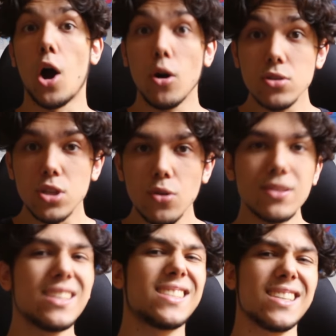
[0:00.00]
Also,
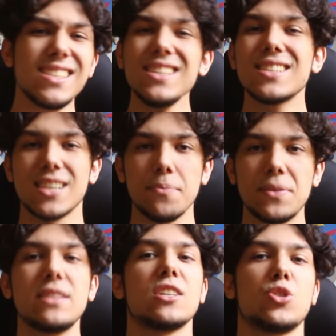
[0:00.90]
this isn't
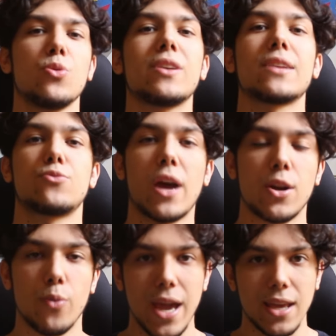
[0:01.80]
something that you will get right
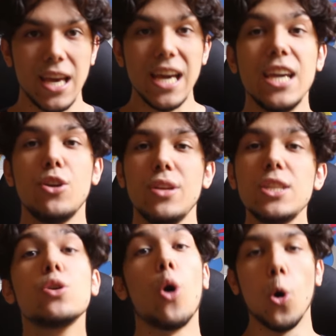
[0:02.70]
away. You need
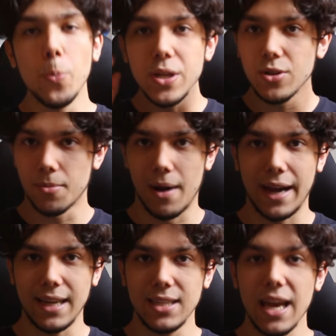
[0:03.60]
to open your
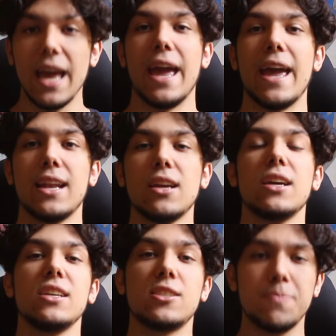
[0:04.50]
mind and
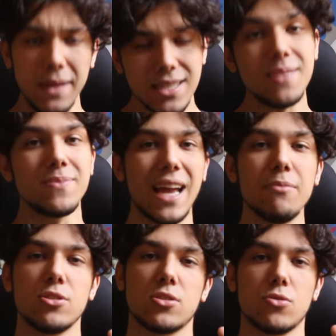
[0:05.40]
spend some time
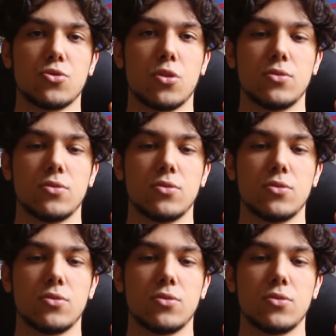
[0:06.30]
with this control